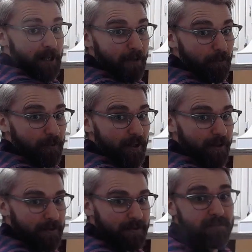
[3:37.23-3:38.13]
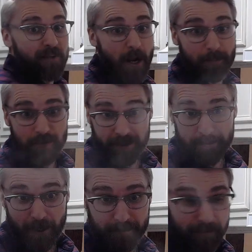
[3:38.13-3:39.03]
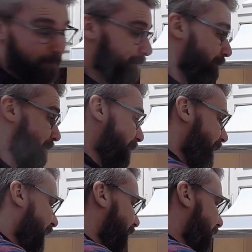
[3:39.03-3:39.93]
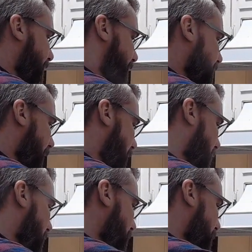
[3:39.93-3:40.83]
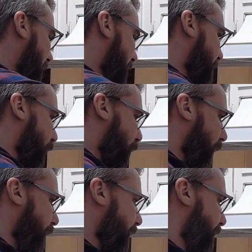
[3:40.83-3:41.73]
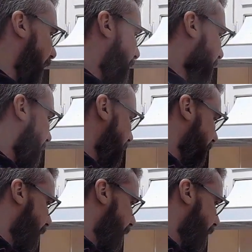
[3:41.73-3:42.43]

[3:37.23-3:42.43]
with those. Copper's a conductor. So we have the coil down here,